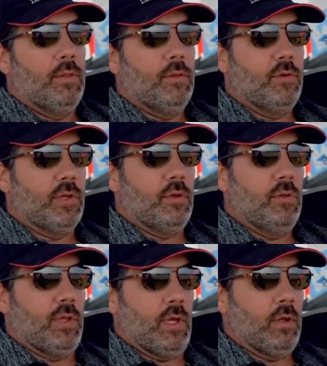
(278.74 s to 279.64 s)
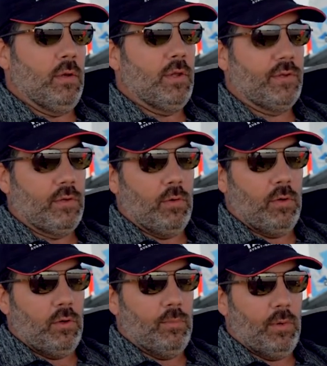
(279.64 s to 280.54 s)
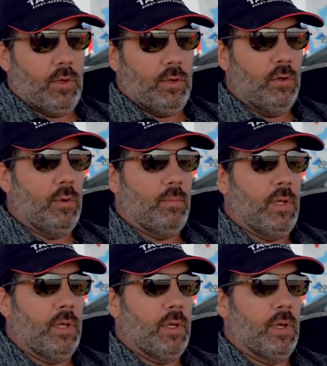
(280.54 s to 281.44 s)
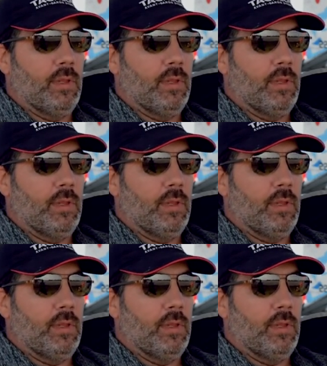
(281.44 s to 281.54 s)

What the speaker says: There's a new thing, not so new, but new to me.